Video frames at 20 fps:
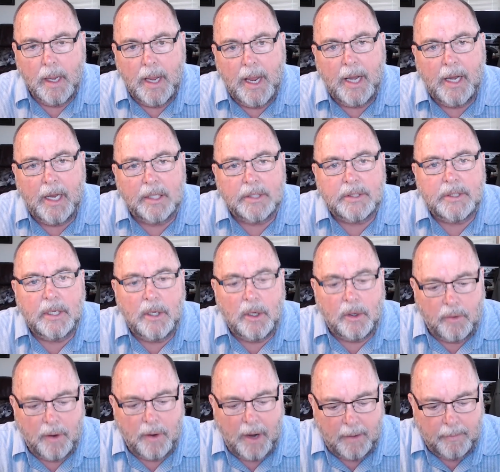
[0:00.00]
It is
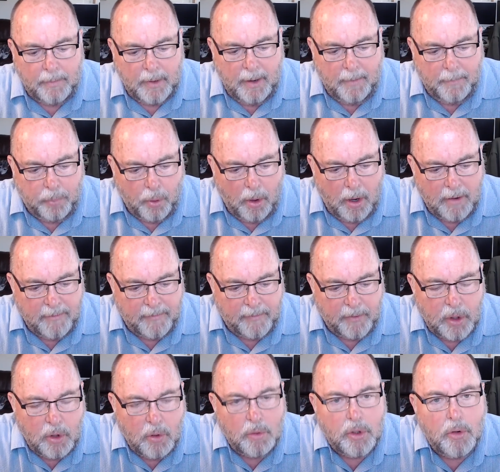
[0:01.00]
incredibly important for
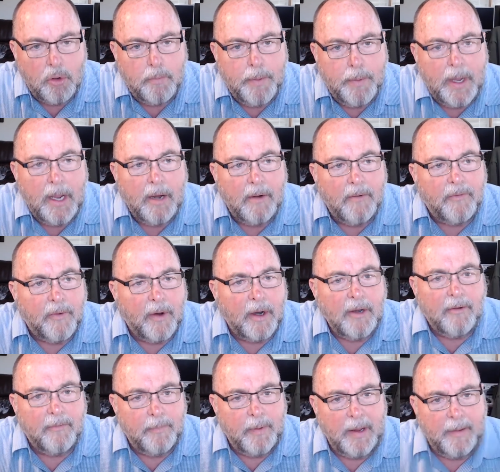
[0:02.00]
you to be in
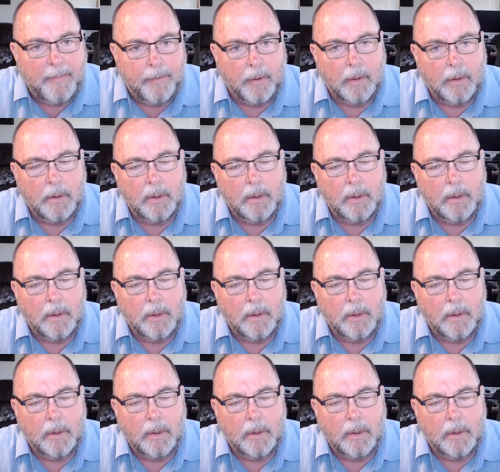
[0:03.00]
front of people,